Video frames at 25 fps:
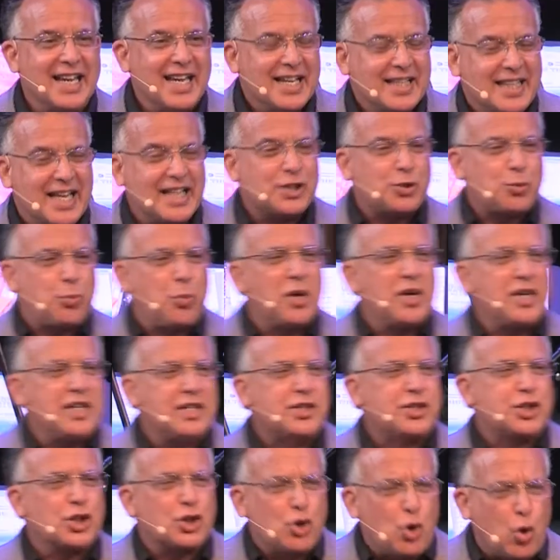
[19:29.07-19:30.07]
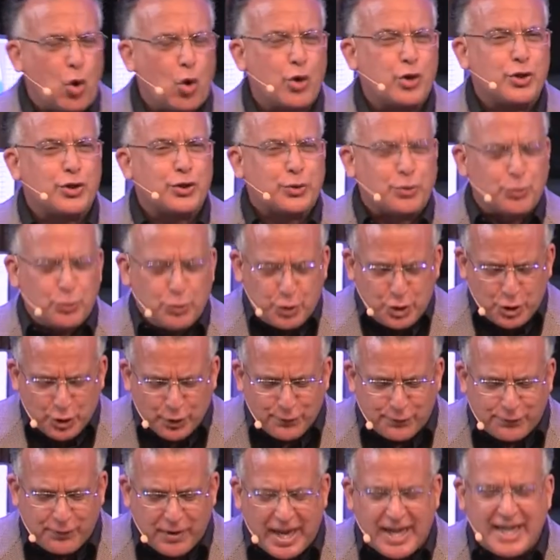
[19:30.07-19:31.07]
That's what is to course through your
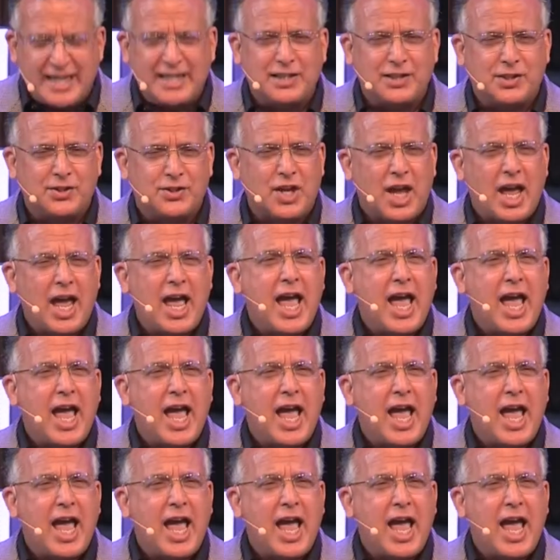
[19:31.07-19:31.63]
veins